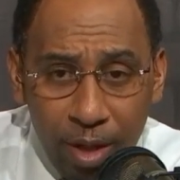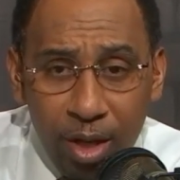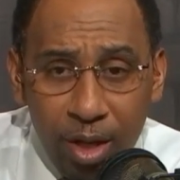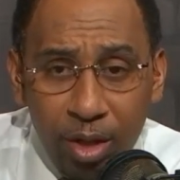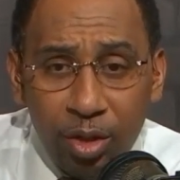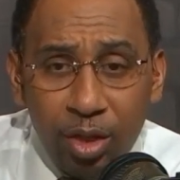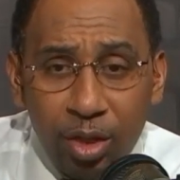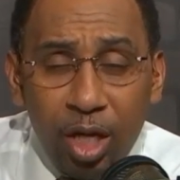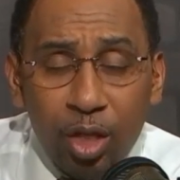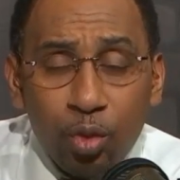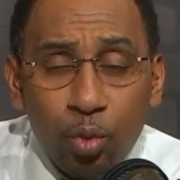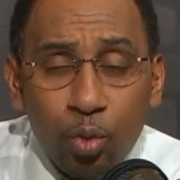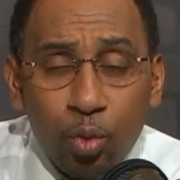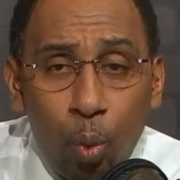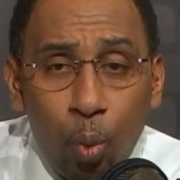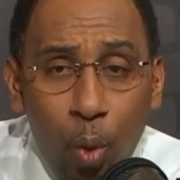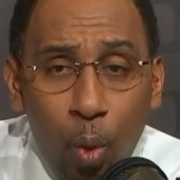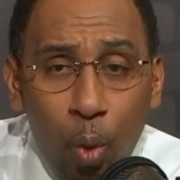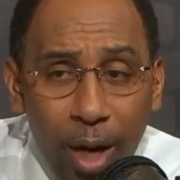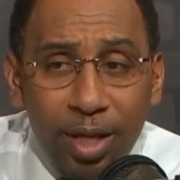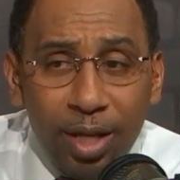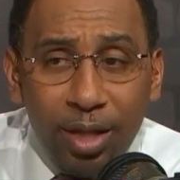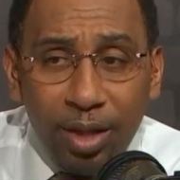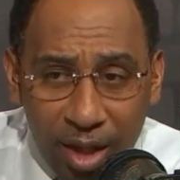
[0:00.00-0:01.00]
There's
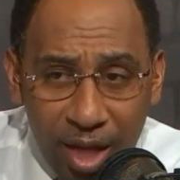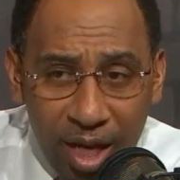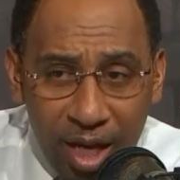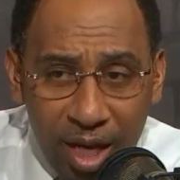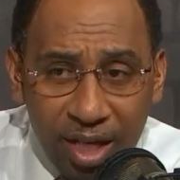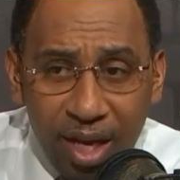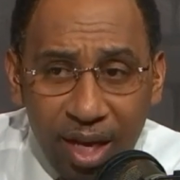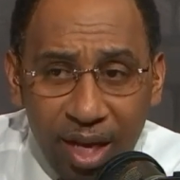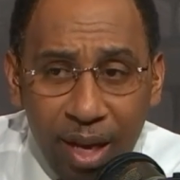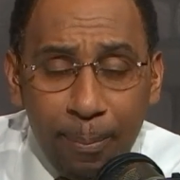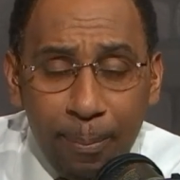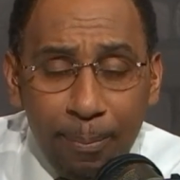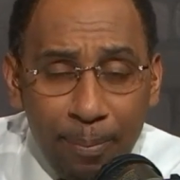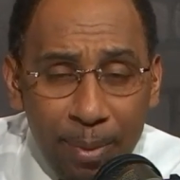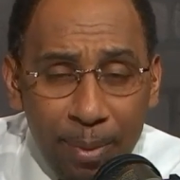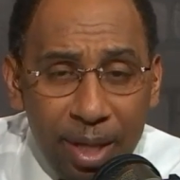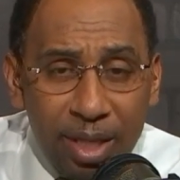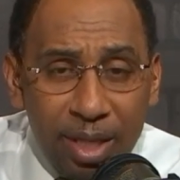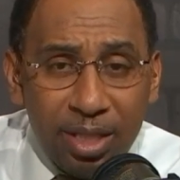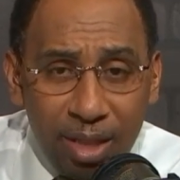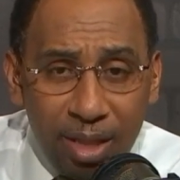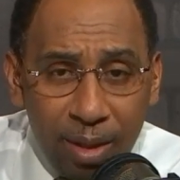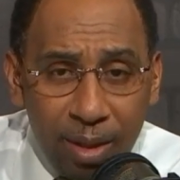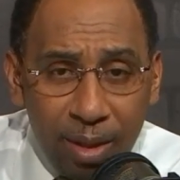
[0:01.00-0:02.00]
one thing that Ben
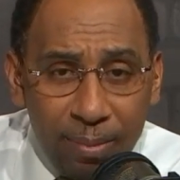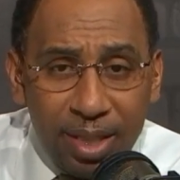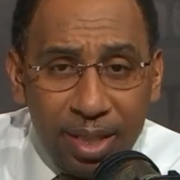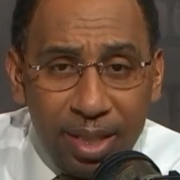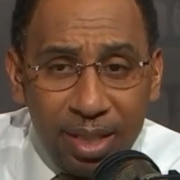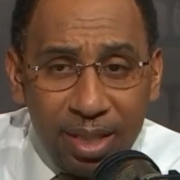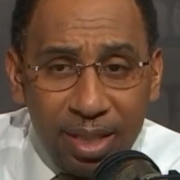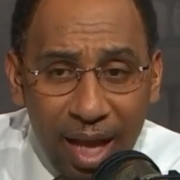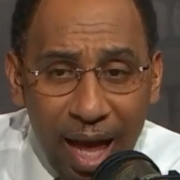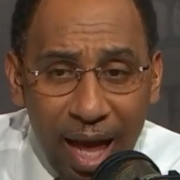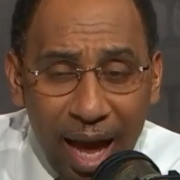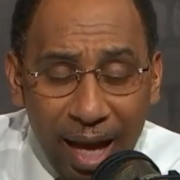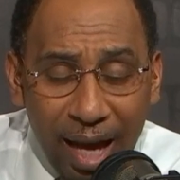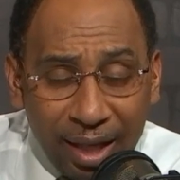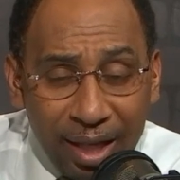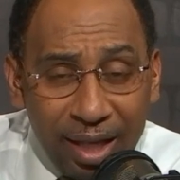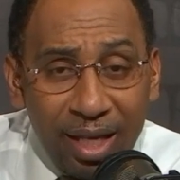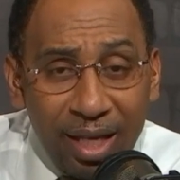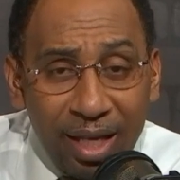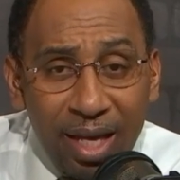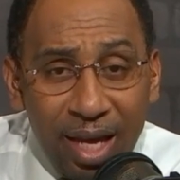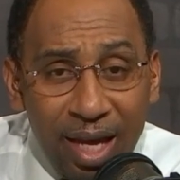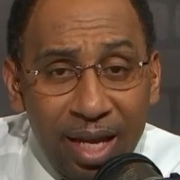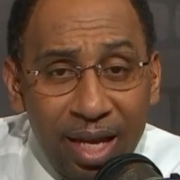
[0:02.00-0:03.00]
Simmons is lacking,
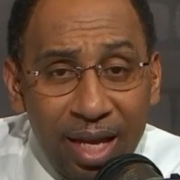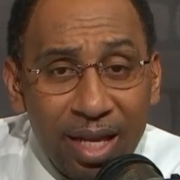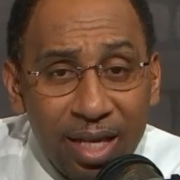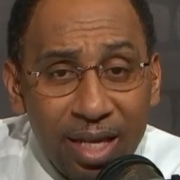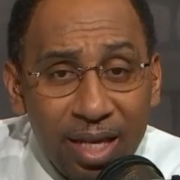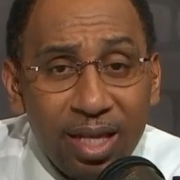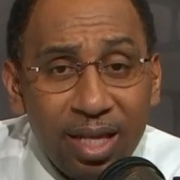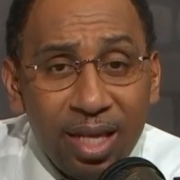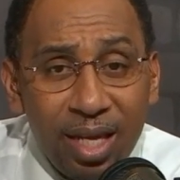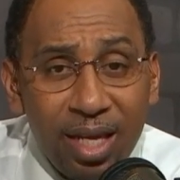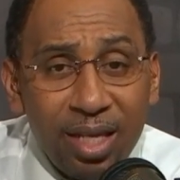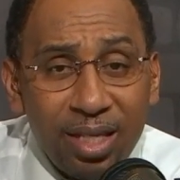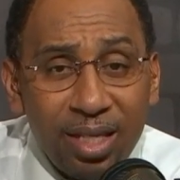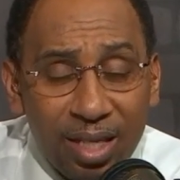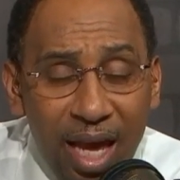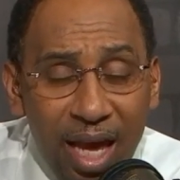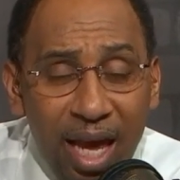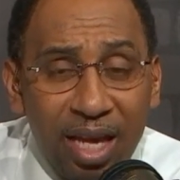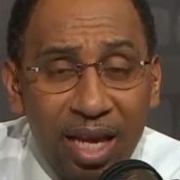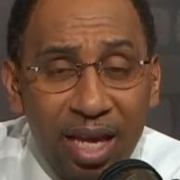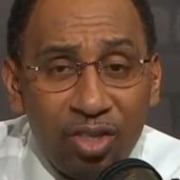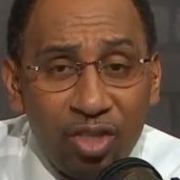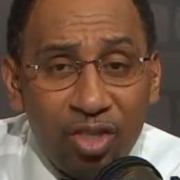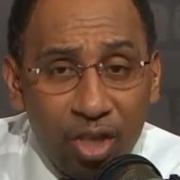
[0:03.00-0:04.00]
and it is
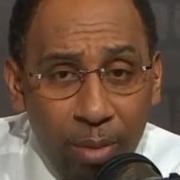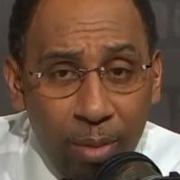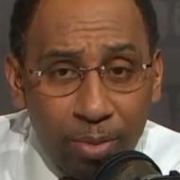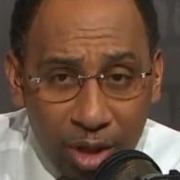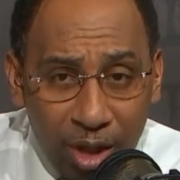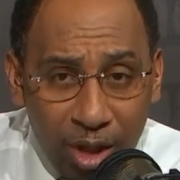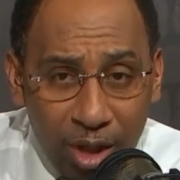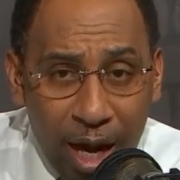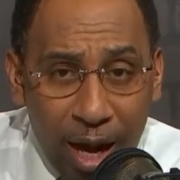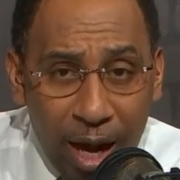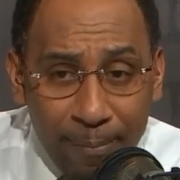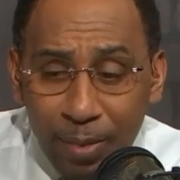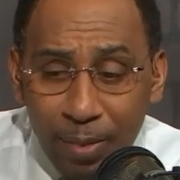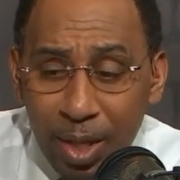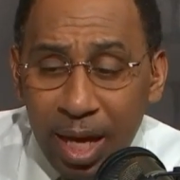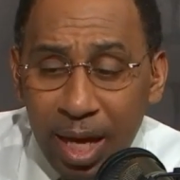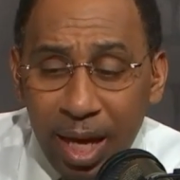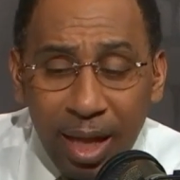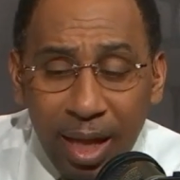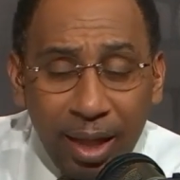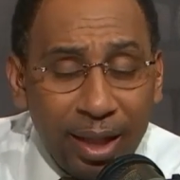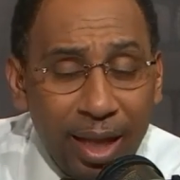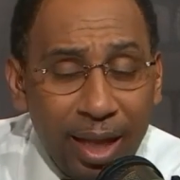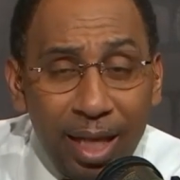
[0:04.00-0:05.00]
a jump shot.
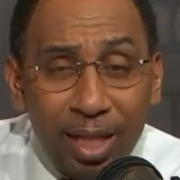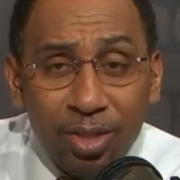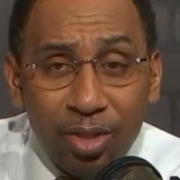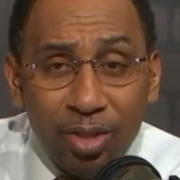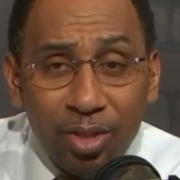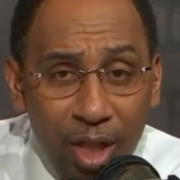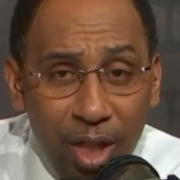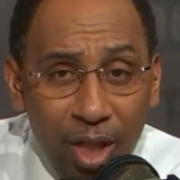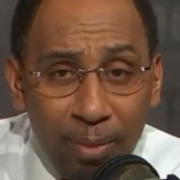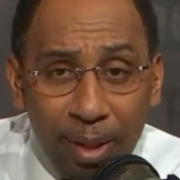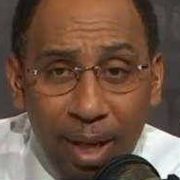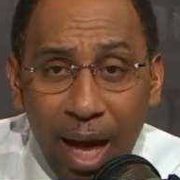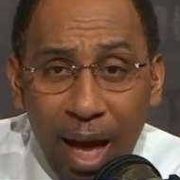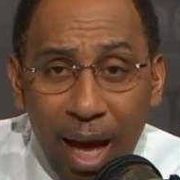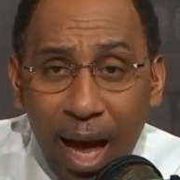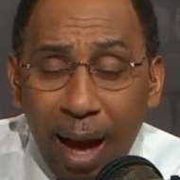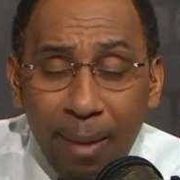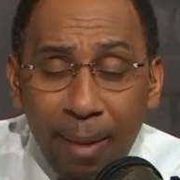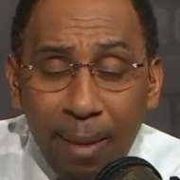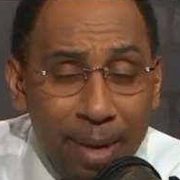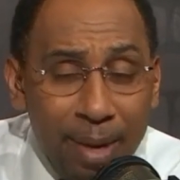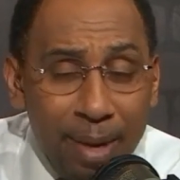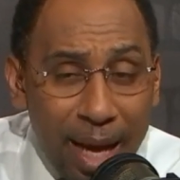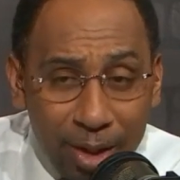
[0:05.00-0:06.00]
And ladies and gentlemen,
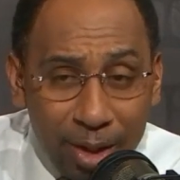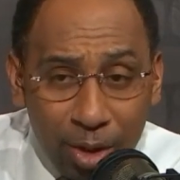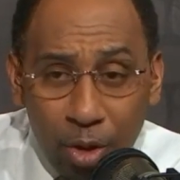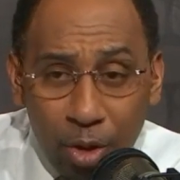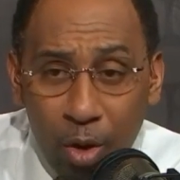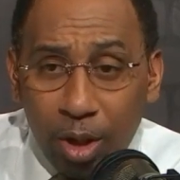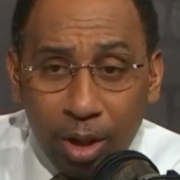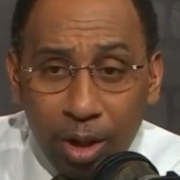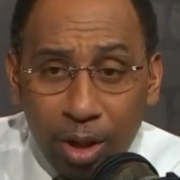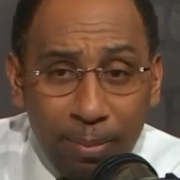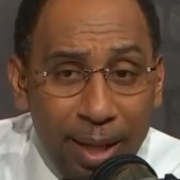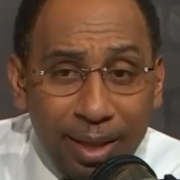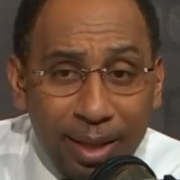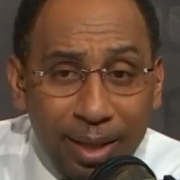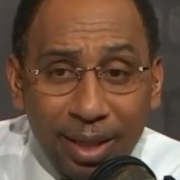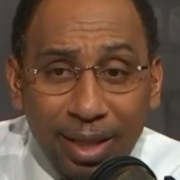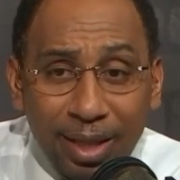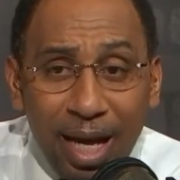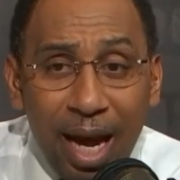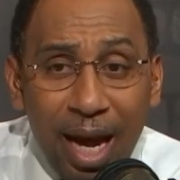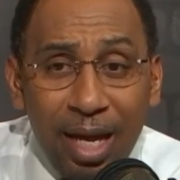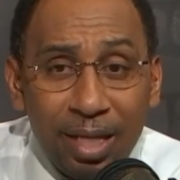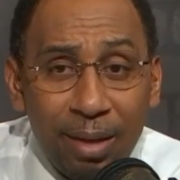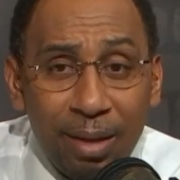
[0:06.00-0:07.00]
I'm not talking about the
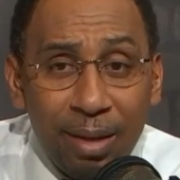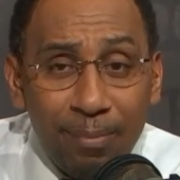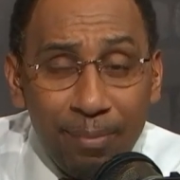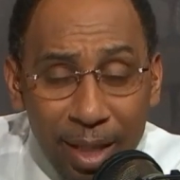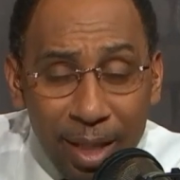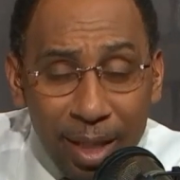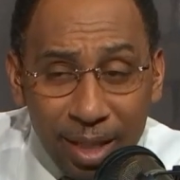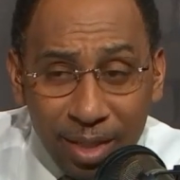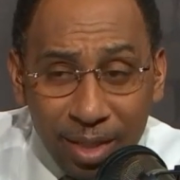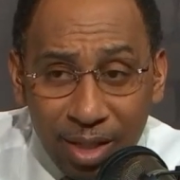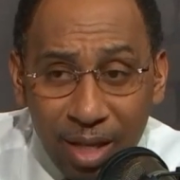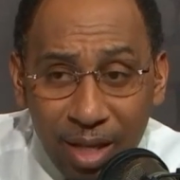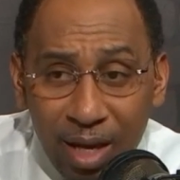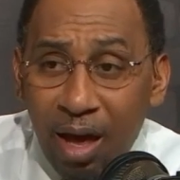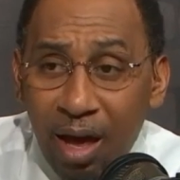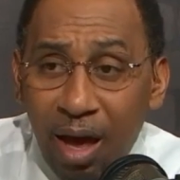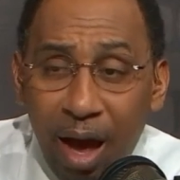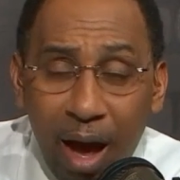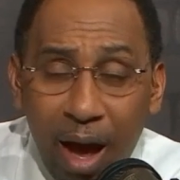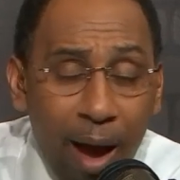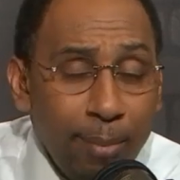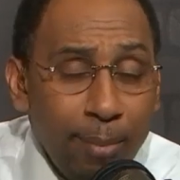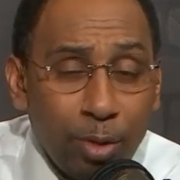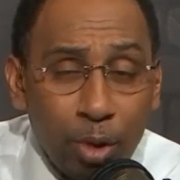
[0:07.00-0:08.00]
kind you miss.
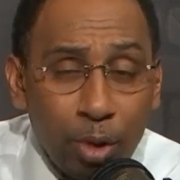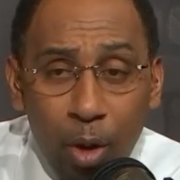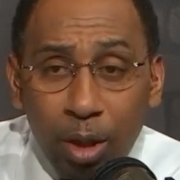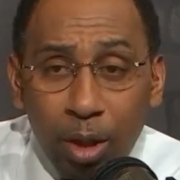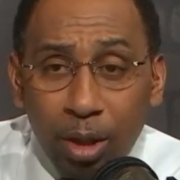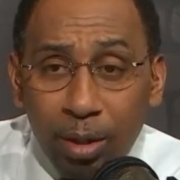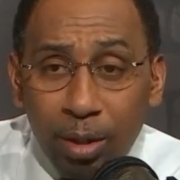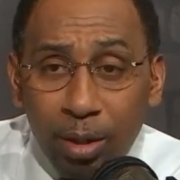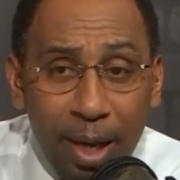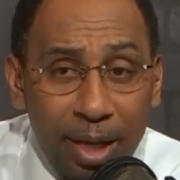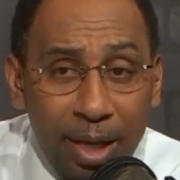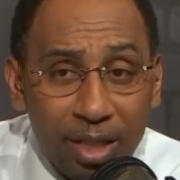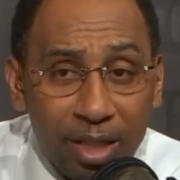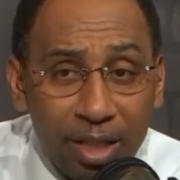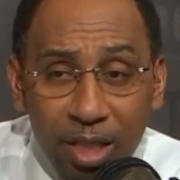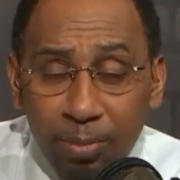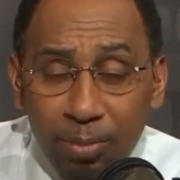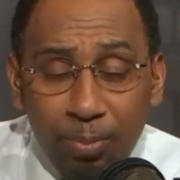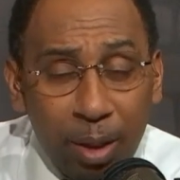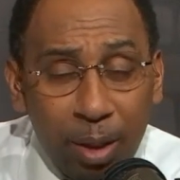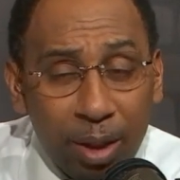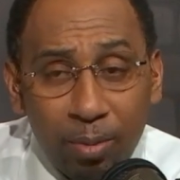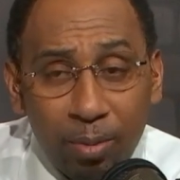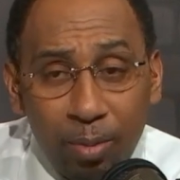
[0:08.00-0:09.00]
I'm talking about this
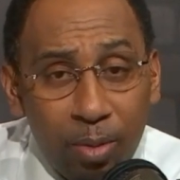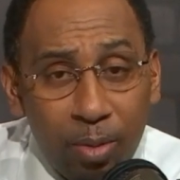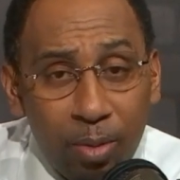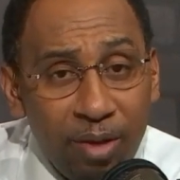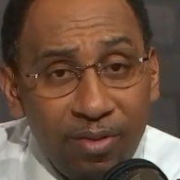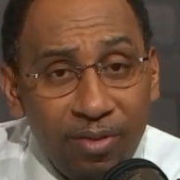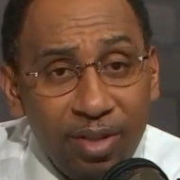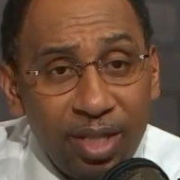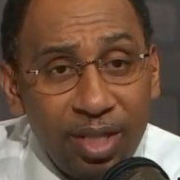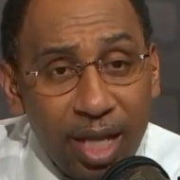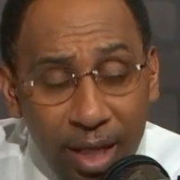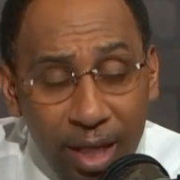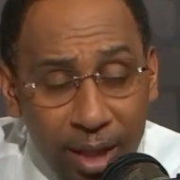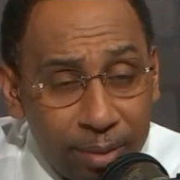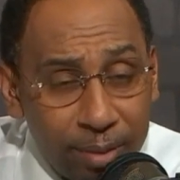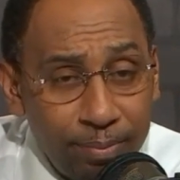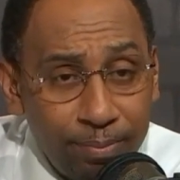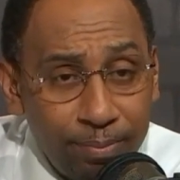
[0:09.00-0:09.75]
brother won't even take them.